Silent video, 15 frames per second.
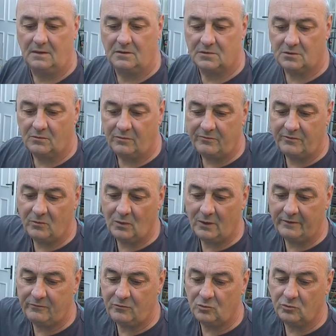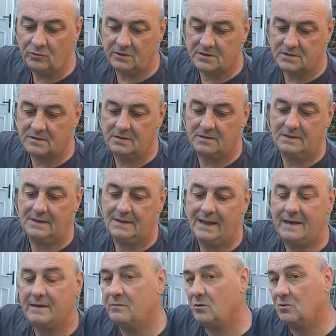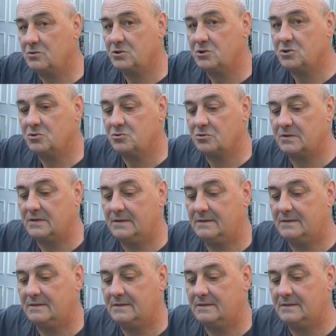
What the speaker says: Some of you will have noticed, letterbox is shut.